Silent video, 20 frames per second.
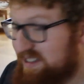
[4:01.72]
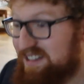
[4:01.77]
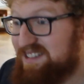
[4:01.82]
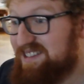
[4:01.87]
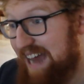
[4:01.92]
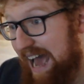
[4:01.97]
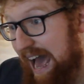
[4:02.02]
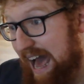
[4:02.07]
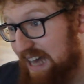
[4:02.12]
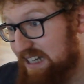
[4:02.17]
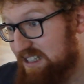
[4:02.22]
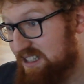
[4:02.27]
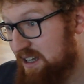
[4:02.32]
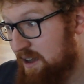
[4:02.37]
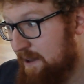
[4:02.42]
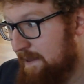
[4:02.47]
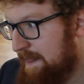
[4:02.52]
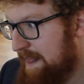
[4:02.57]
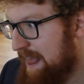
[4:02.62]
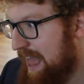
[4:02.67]
was his dad.
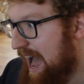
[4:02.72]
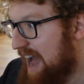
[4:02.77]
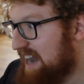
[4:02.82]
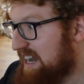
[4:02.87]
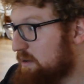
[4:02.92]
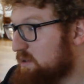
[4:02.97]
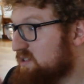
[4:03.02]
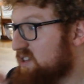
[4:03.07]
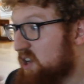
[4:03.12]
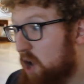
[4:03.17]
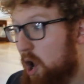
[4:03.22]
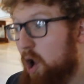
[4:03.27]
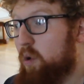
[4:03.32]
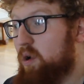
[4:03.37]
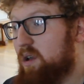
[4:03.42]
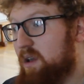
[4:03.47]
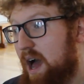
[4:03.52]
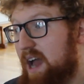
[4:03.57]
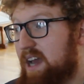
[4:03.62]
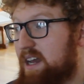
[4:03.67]
And he was like, oh,
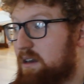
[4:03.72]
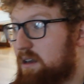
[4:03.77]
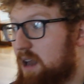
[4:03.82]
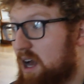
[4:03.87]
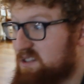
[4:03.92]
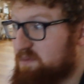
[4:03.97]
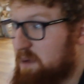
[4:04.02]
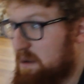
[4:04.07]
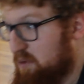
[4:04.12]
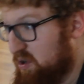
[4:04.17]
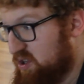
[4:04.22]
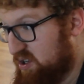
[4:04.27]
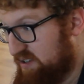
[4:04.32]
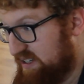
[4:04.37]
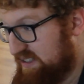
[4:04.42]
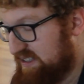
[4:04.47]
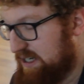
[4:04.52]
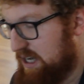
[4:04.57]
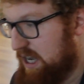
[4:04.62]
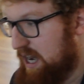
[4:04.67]
well, I lost my mother
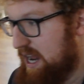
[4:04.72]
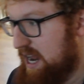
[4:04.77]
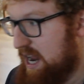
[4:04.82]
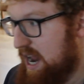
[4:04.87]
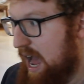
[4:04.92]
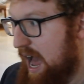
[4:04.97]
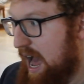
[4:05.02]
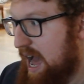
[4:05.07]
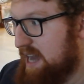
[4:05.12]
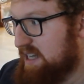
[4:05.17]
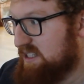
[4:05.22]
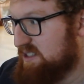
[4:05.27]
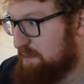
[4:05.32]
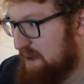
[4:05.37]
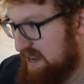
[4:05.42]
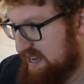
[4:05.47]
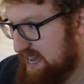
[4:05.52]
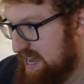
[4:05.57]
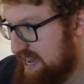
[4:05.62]
recently, and my